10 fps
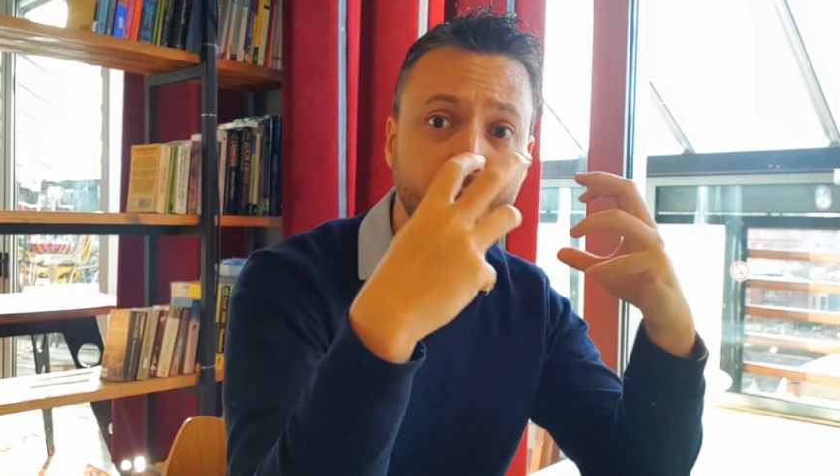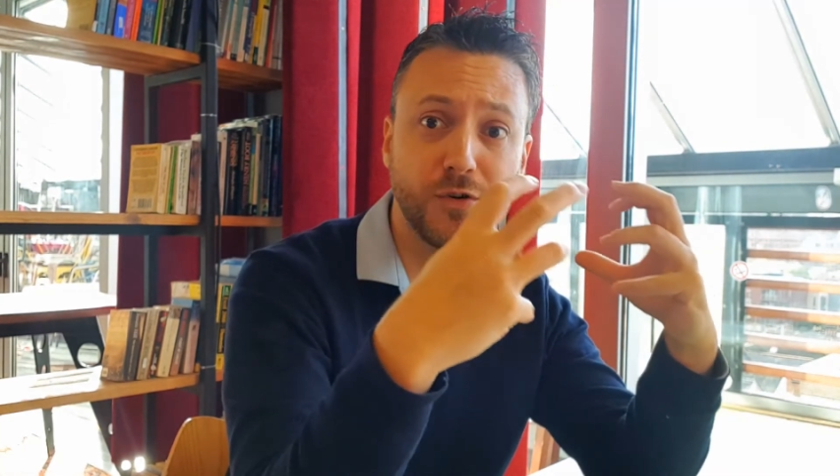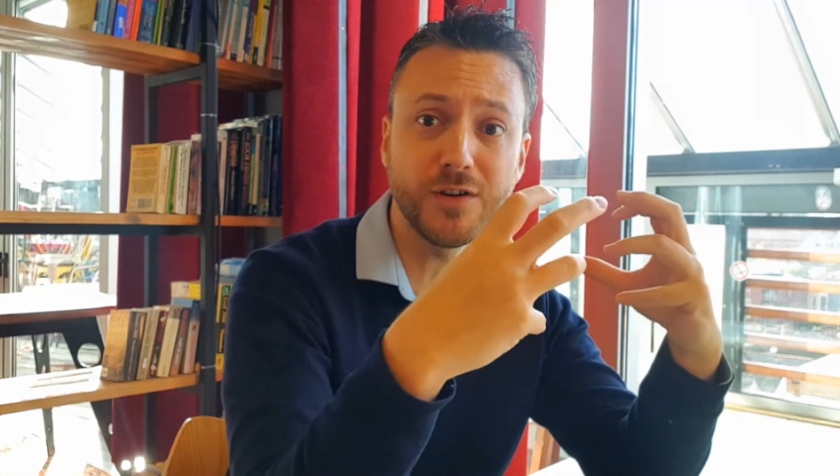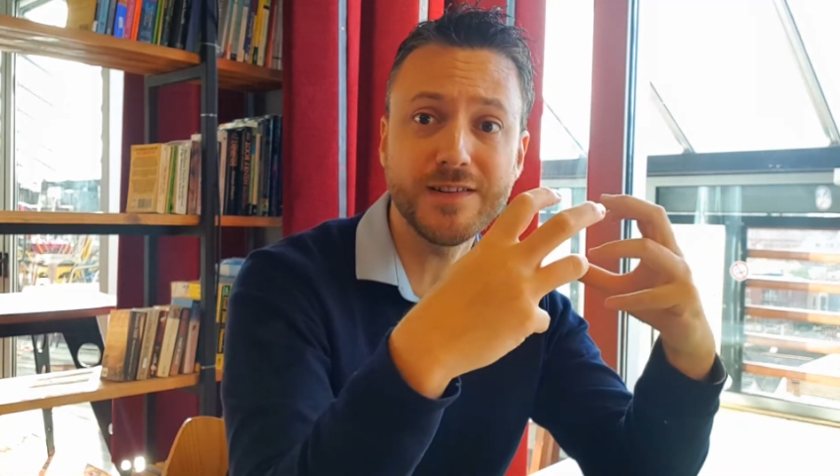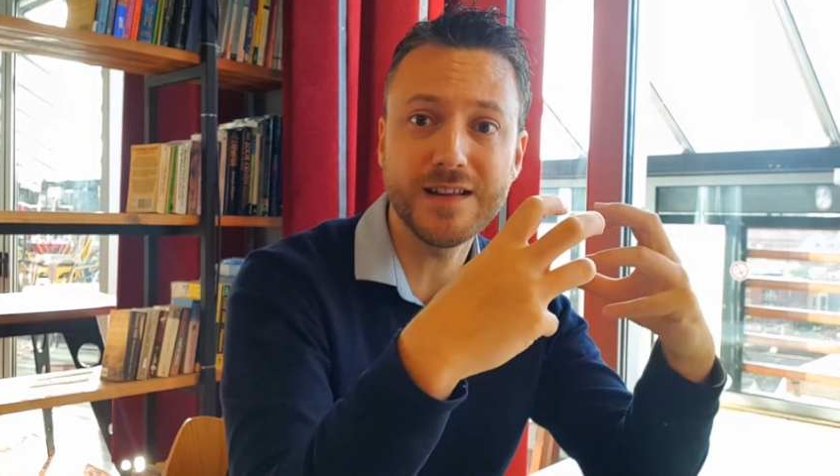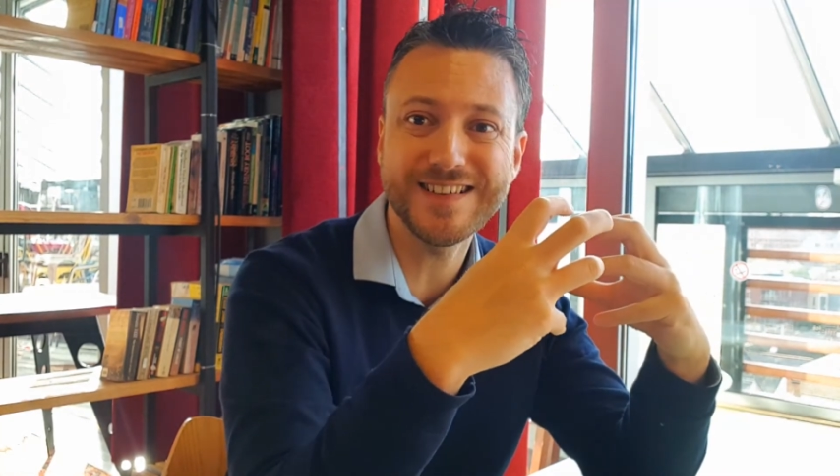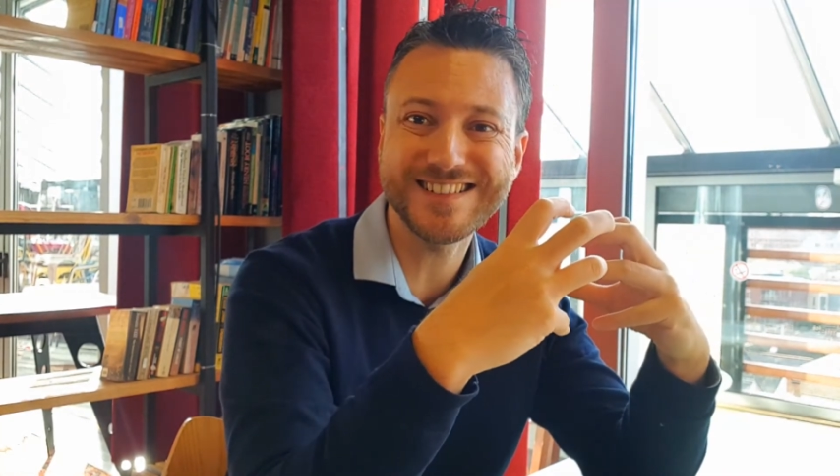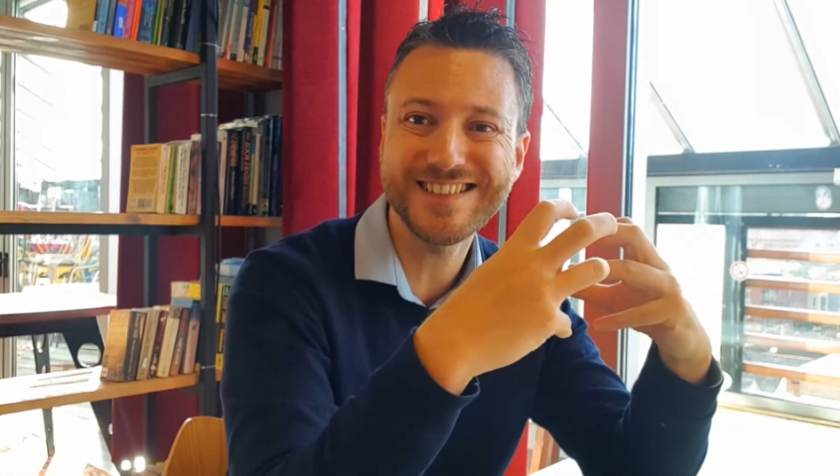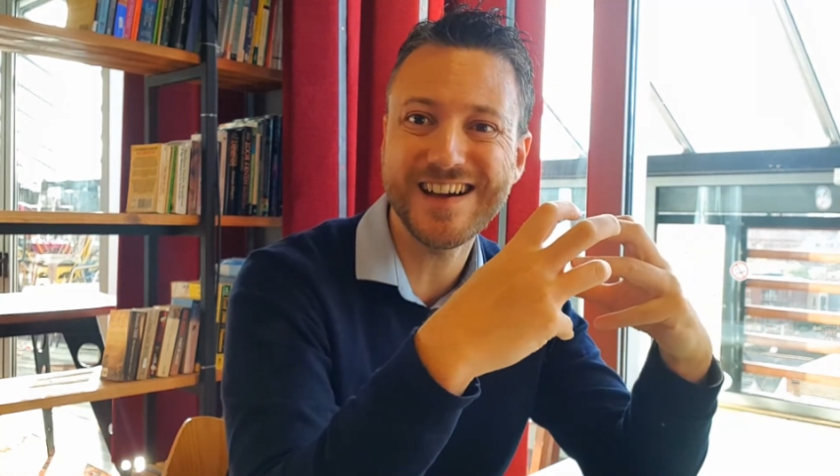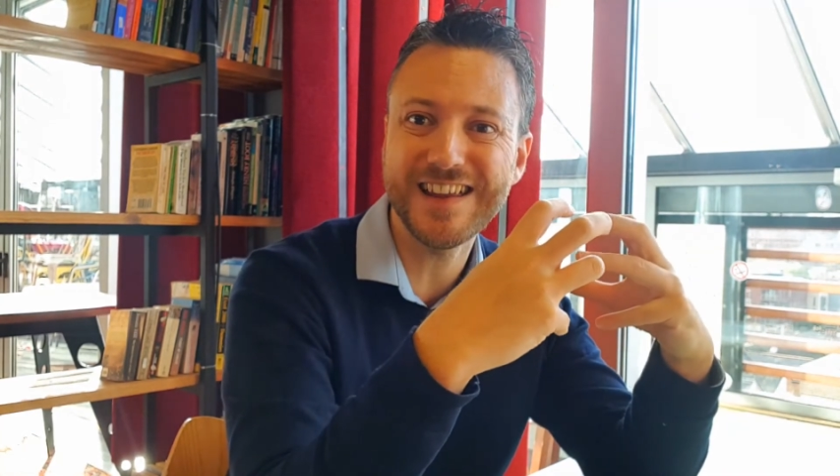all the
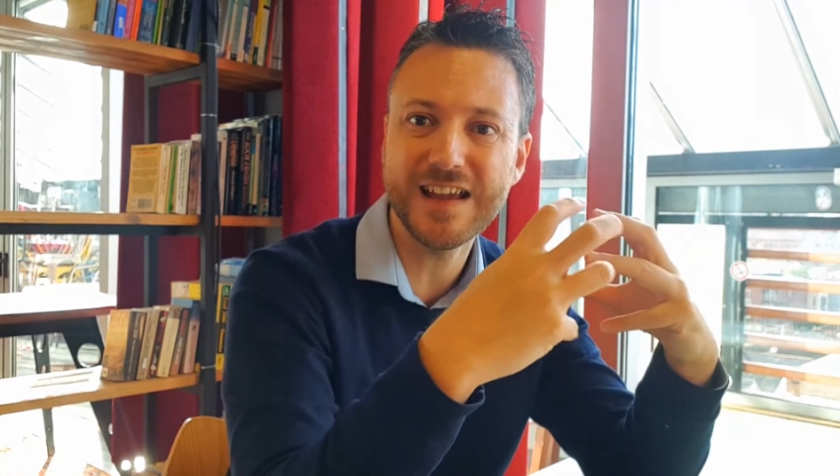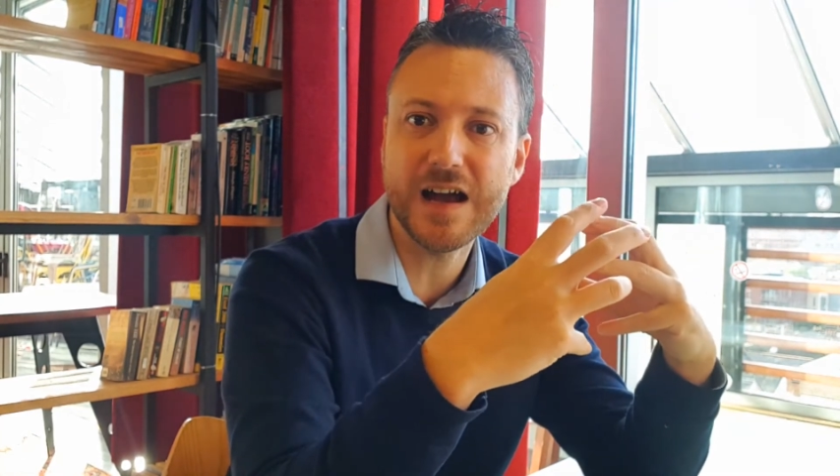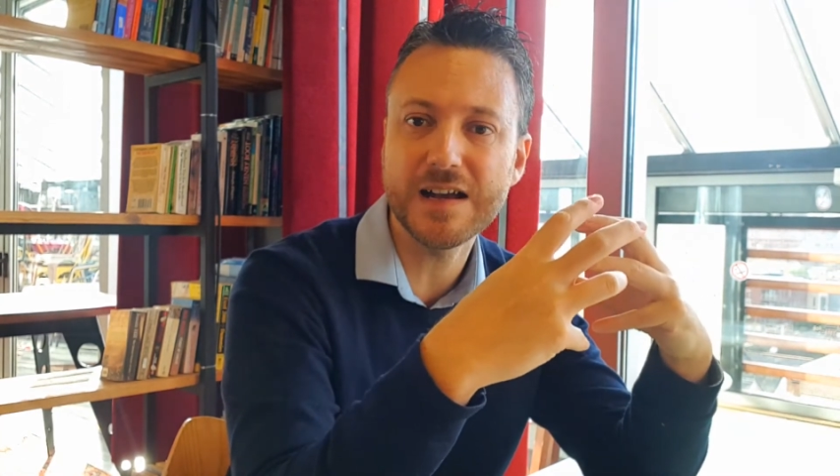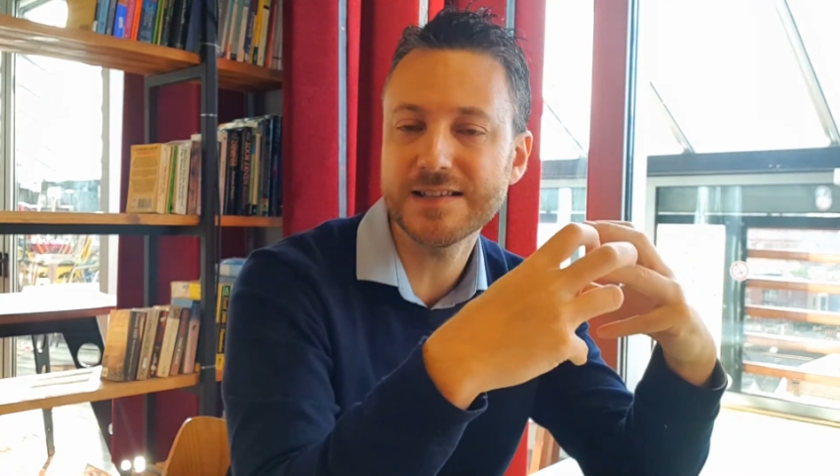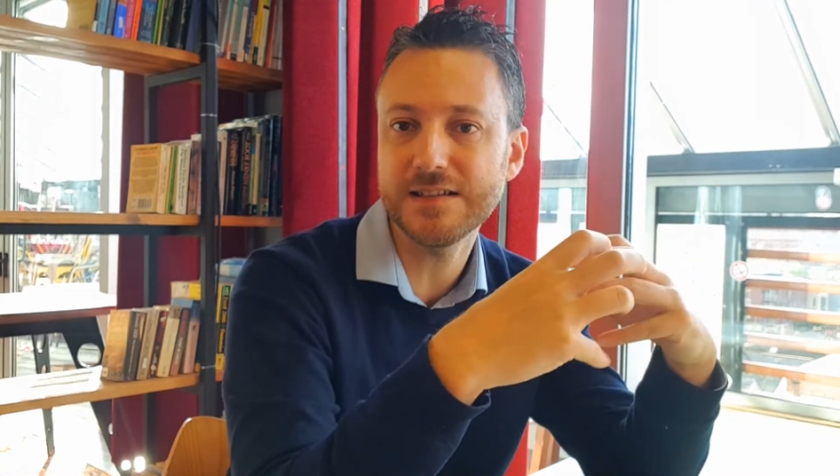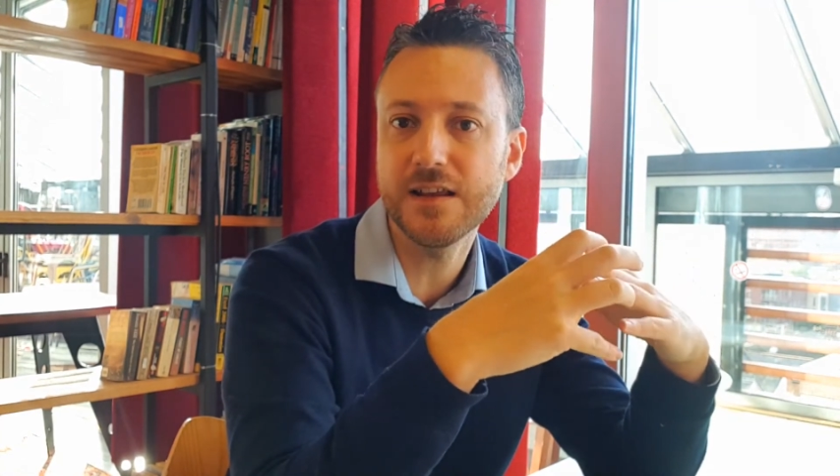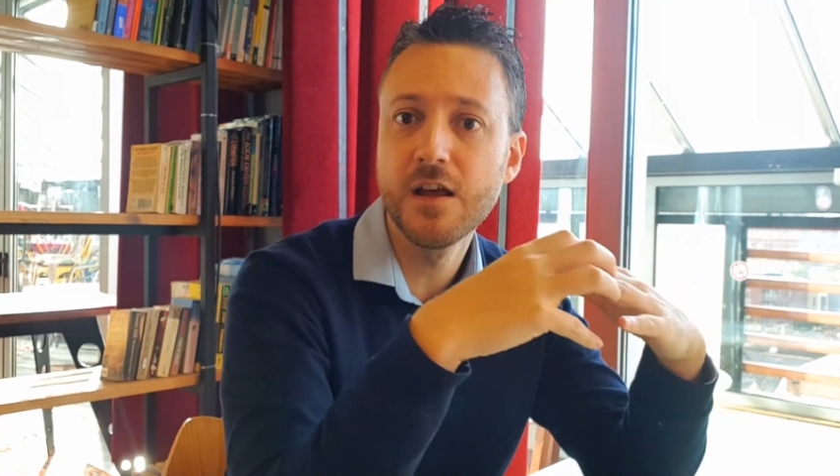tartaric acid